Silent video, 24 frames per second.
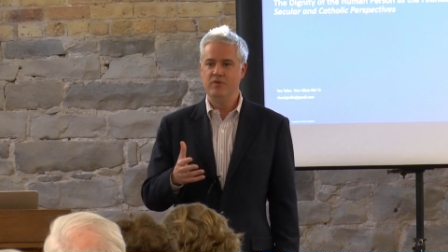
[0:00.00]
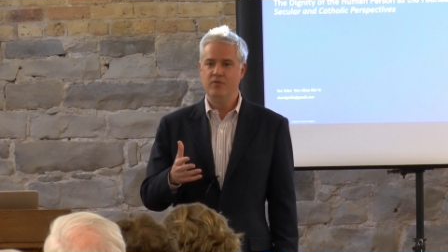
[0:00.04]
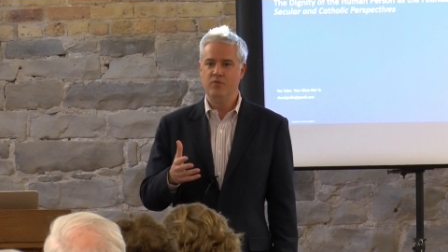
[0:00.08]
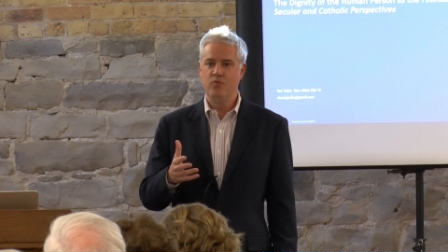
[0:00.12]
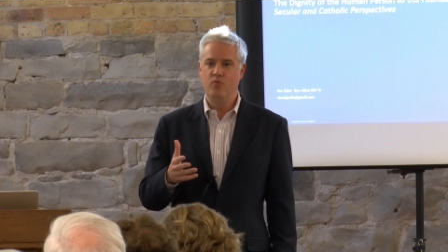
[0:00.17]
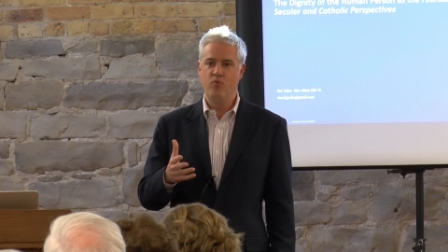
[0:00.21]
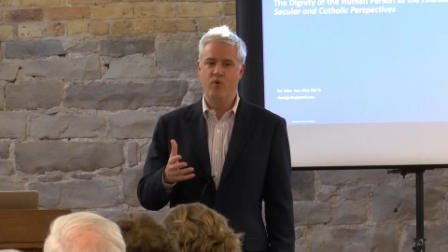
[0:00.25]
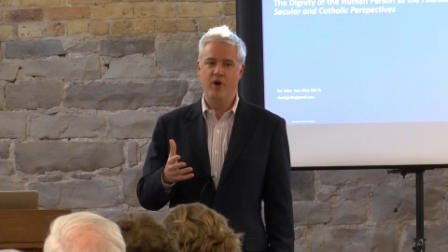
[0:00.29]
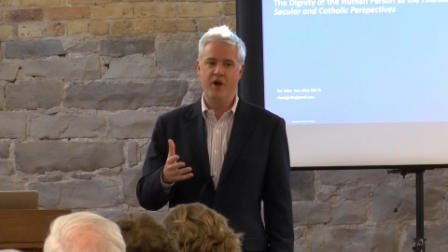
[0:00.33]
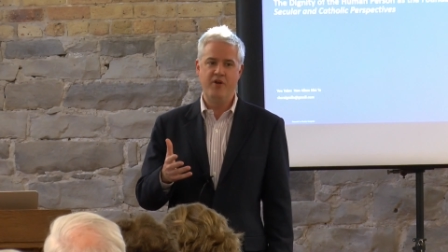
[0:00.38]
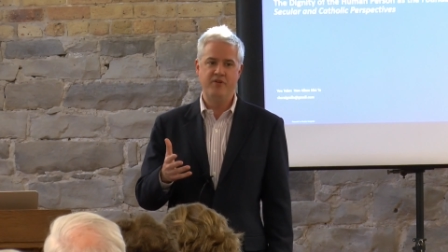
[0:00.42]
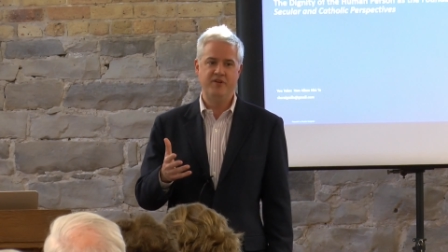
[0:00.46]

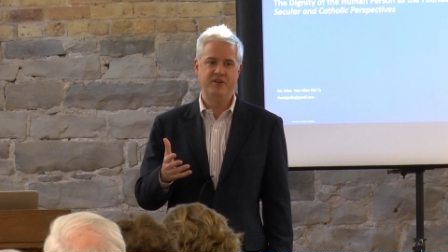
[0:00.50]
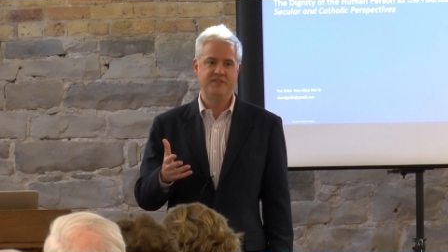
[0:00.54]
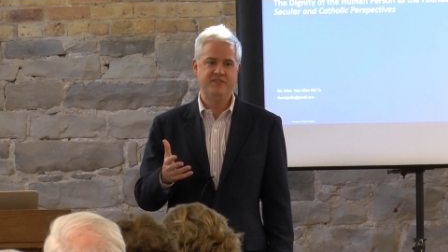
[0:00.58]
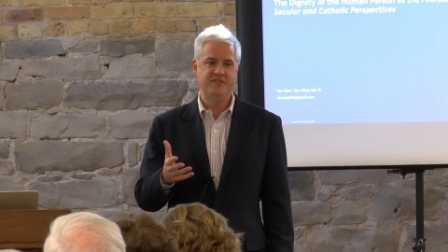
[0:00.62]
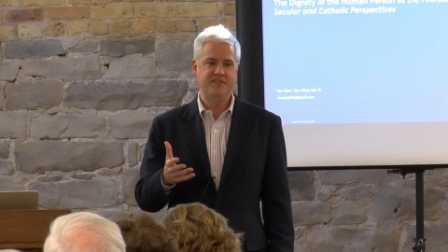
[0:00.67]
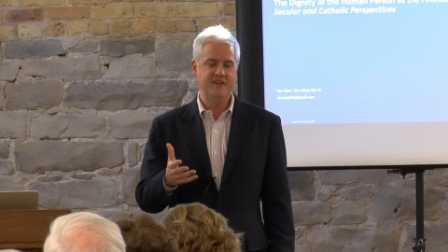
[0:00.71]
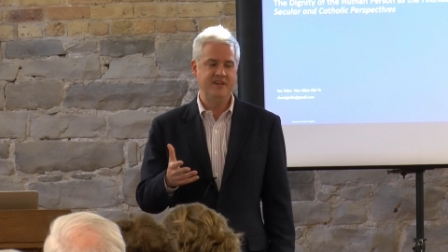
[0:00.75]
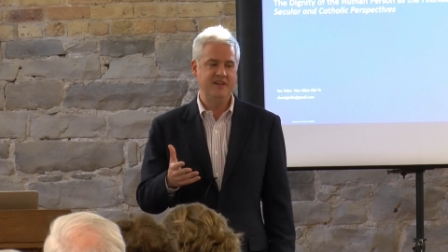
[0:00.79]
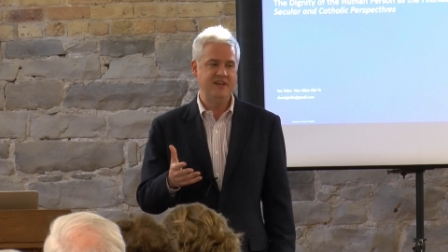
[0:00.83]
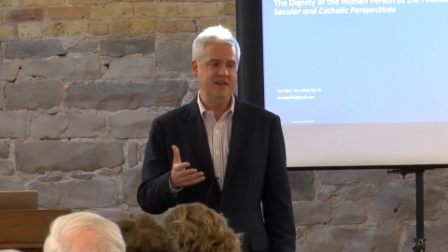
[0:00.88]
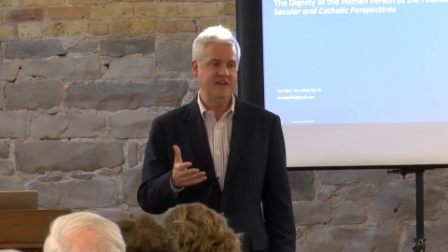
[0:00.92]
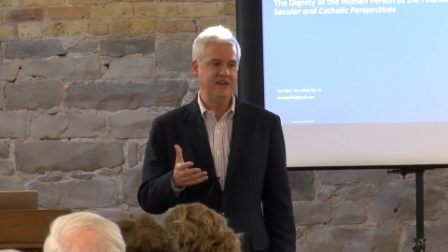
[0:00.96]
where did
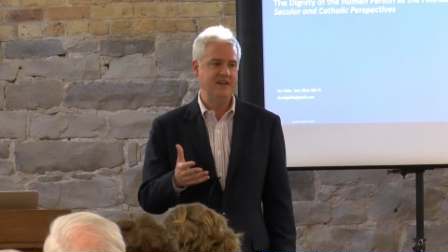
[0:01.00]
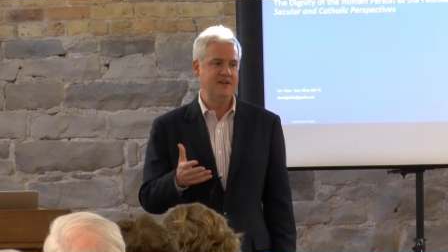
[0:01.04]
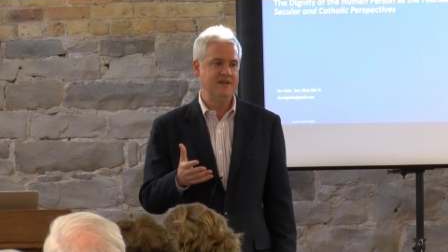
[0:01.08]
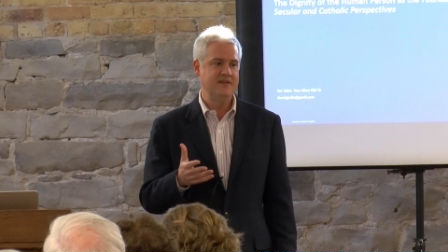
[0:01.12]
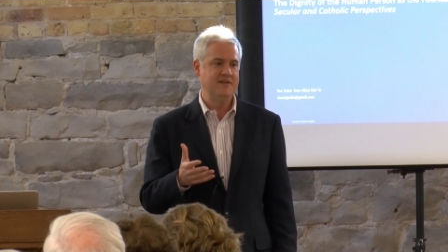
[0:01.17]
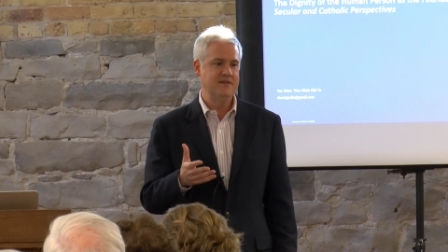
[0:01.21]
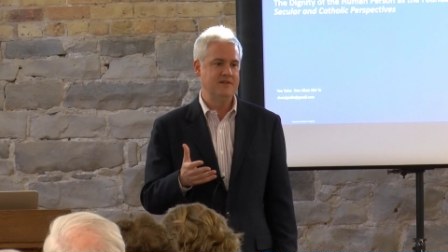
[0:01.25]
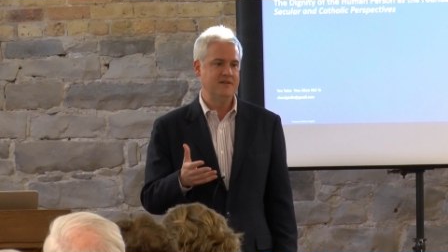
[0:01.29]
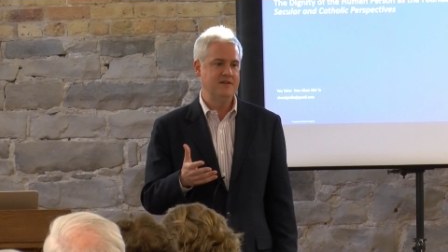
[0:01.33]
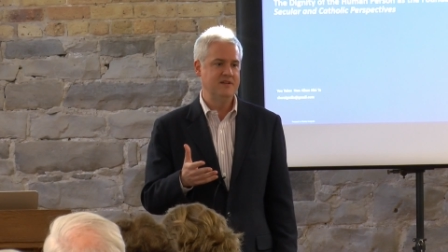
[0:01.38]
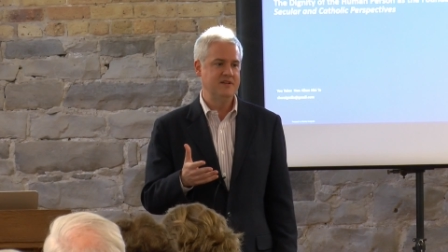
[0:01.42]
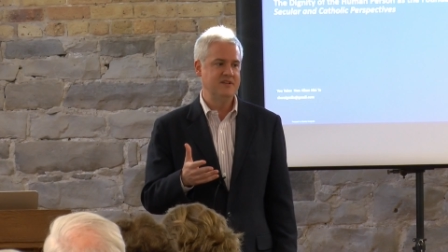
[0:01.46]
the
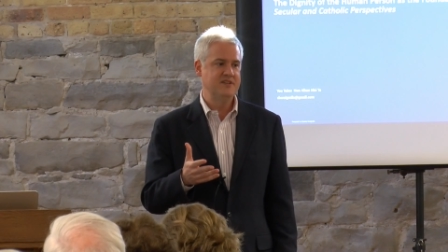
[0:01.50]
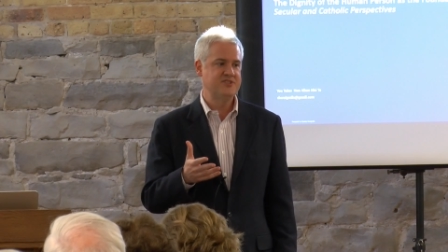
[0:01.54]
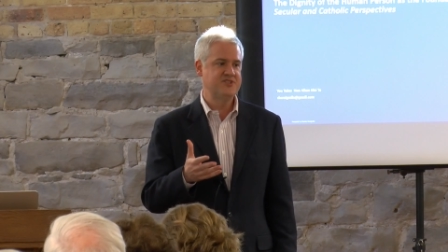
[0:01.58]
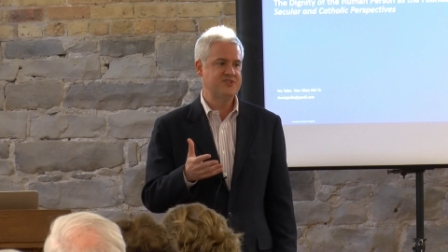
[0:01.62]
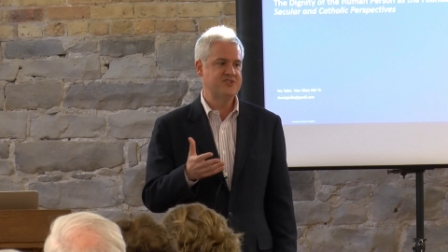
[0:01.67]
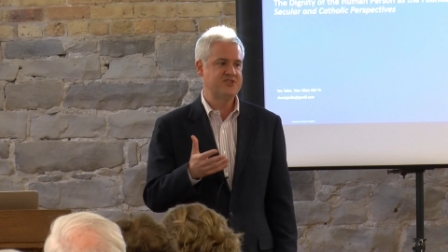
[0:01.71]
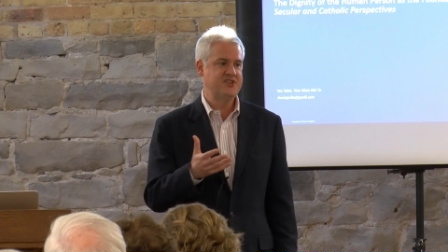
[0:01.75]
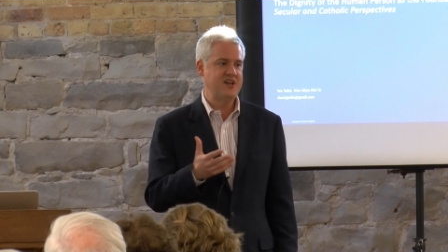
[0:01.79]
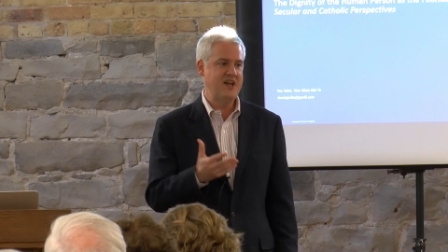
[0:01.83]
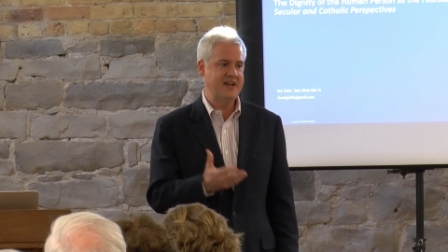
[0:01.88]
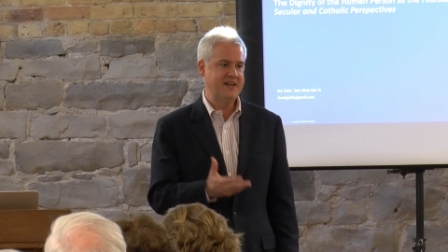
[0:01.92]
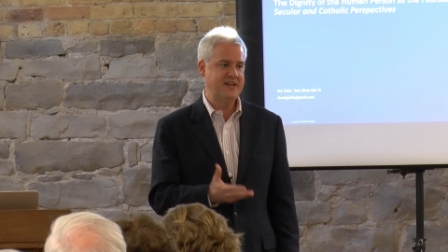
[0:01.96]

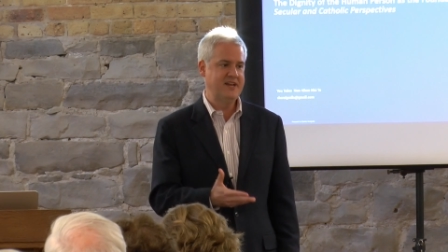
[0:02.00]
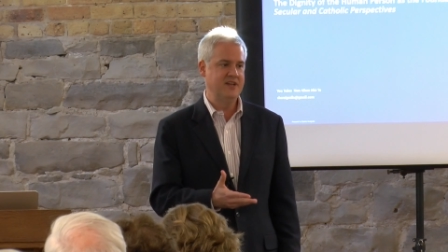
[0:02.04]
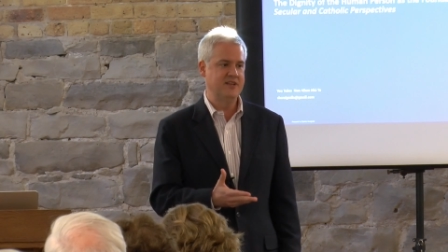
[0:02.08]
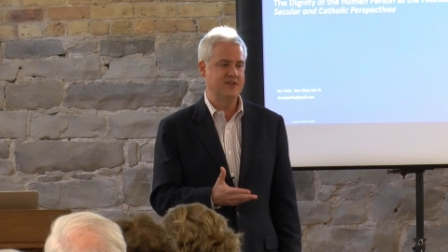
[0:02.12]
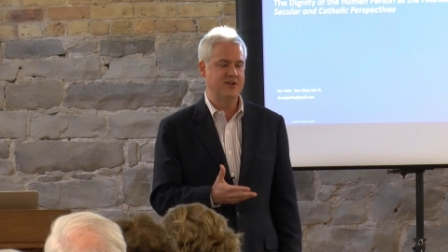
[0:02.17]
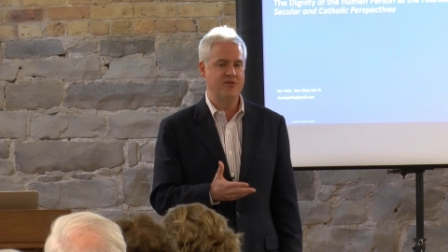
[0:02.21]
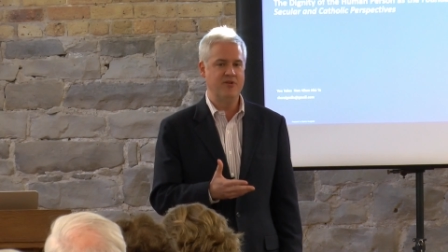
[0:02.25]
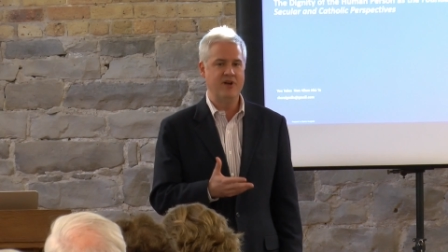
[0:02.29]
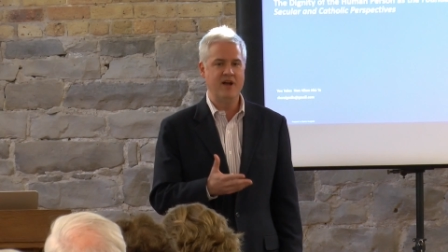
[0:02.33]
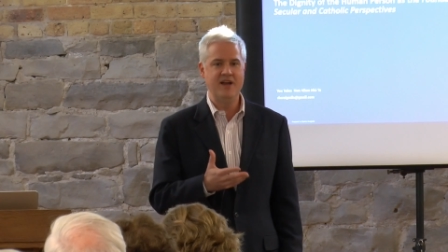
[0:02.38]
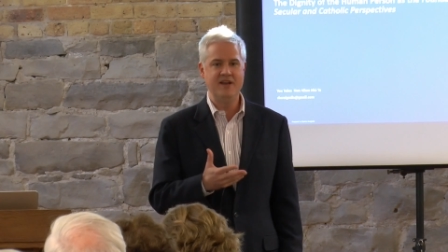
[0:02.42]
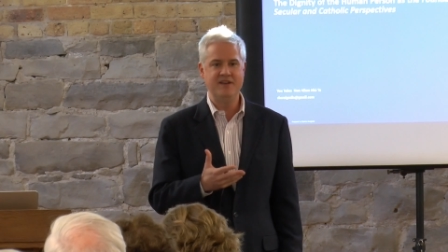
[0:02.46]

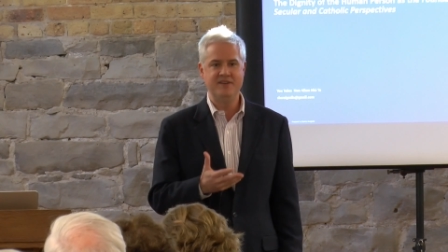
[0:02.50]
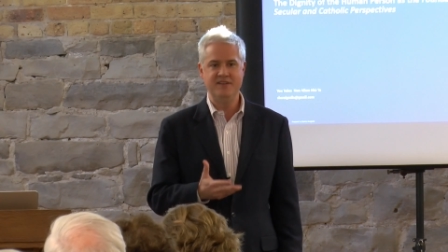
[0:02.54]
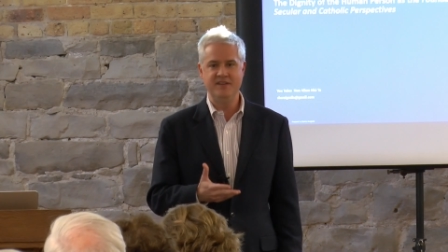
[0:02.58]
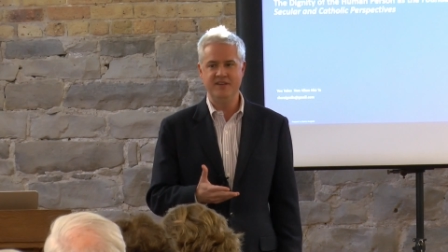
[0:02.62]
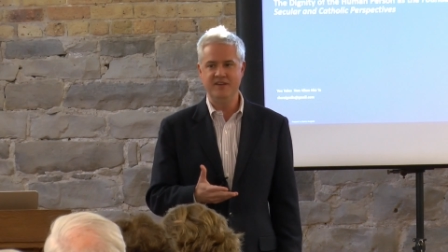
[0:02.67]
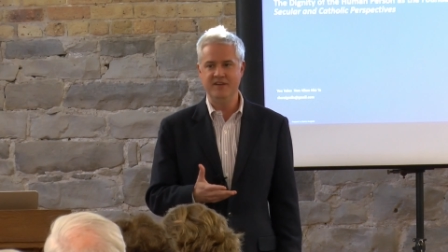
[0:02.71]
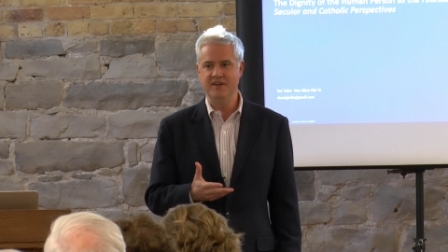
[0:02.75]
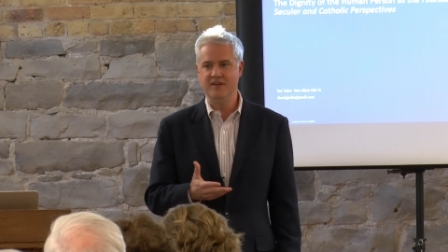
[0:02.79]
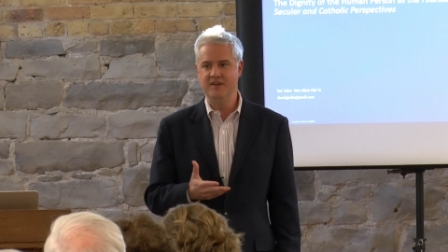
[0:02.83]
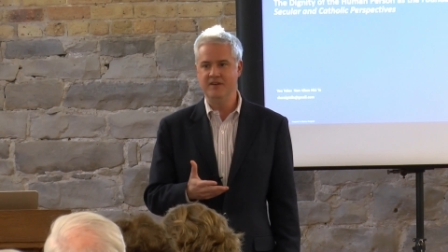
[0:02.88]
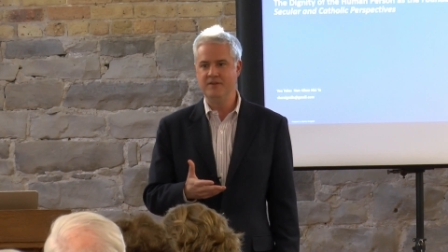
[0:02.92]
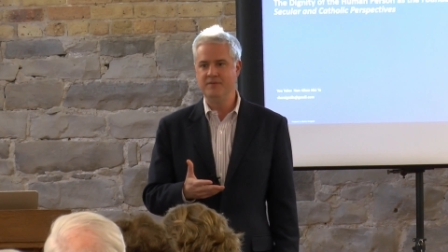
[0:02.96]
secular
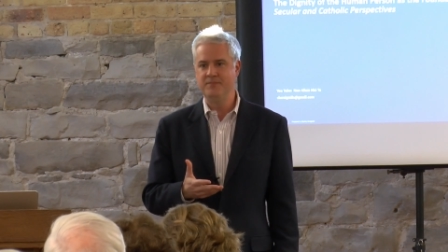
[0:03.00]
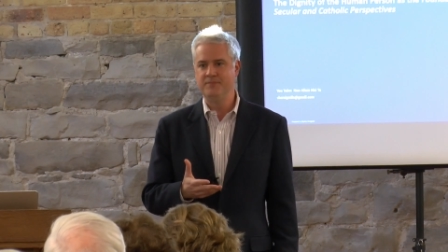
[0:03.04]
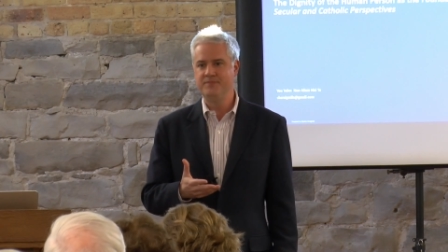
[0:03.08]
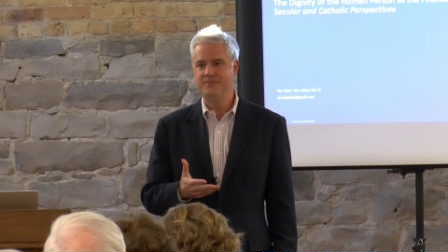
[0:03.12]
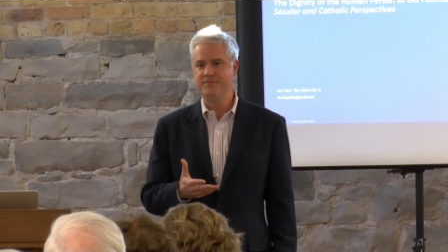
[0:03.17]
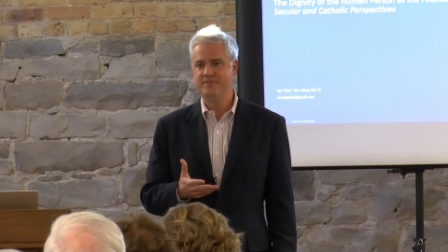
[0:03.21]
idea